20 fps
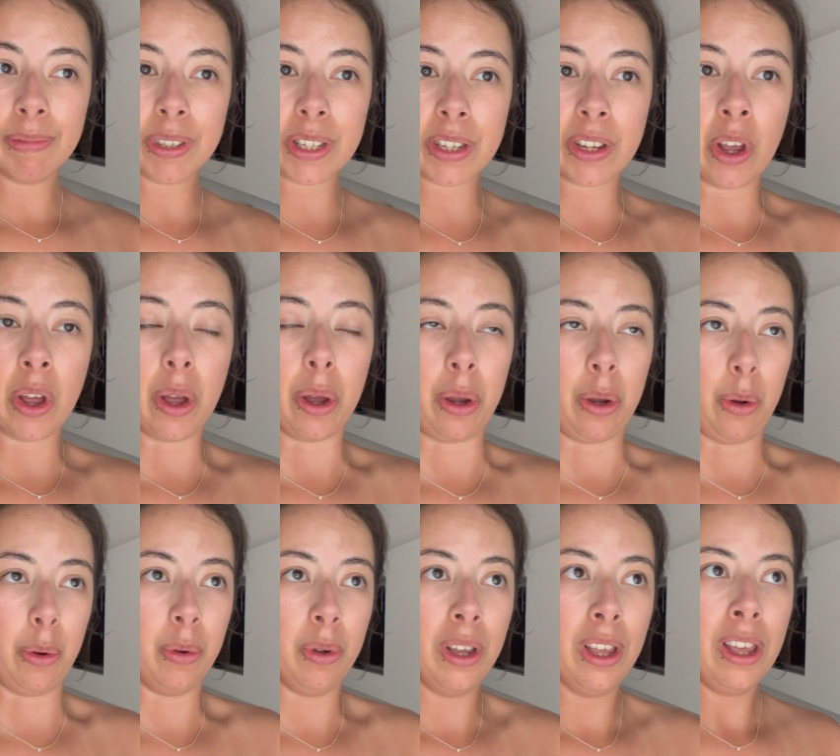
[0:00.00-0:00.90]

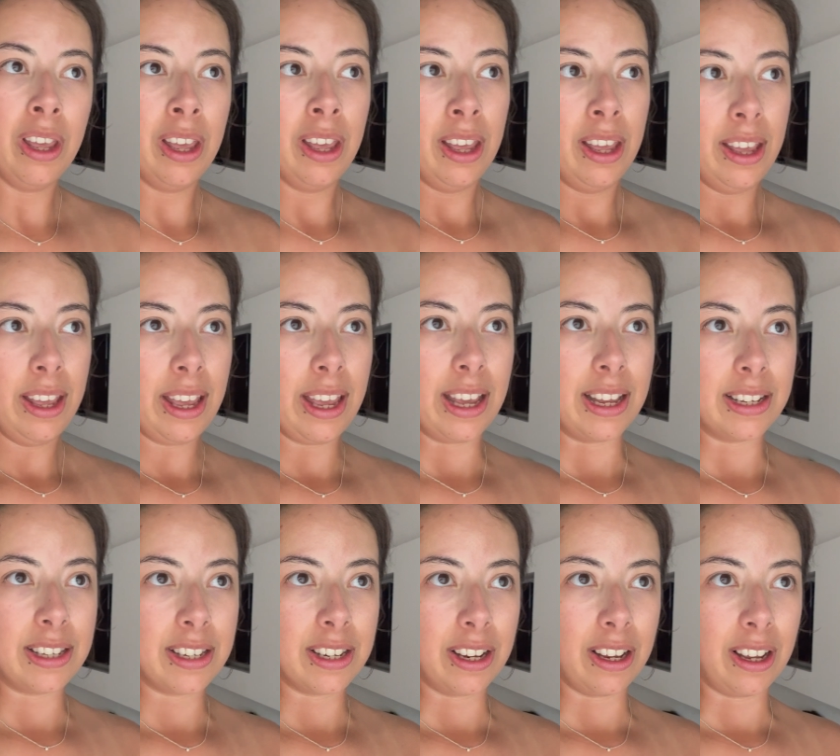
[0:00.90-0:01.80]
so
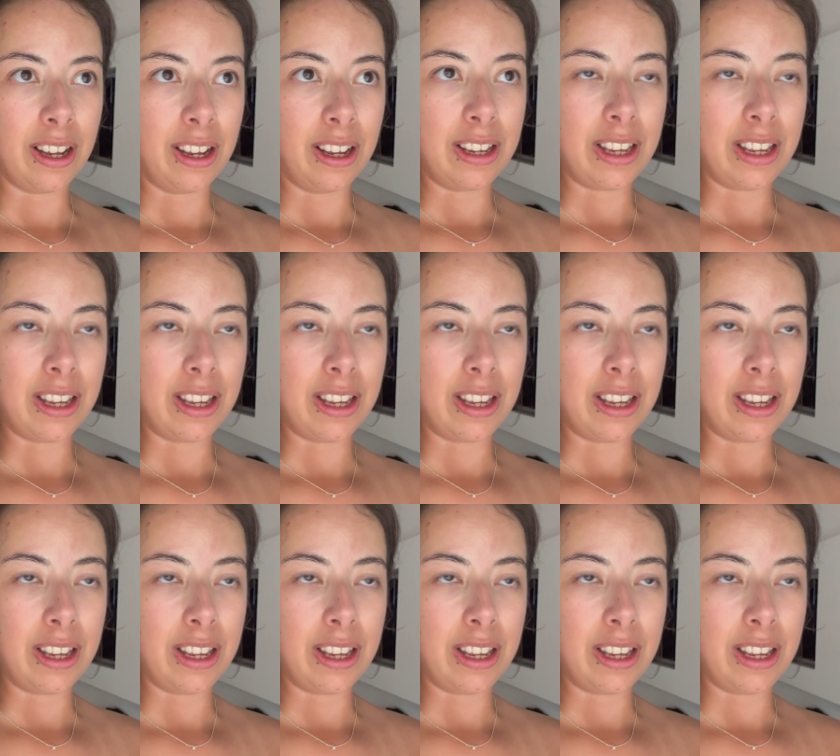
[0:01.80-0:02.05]
it, uh,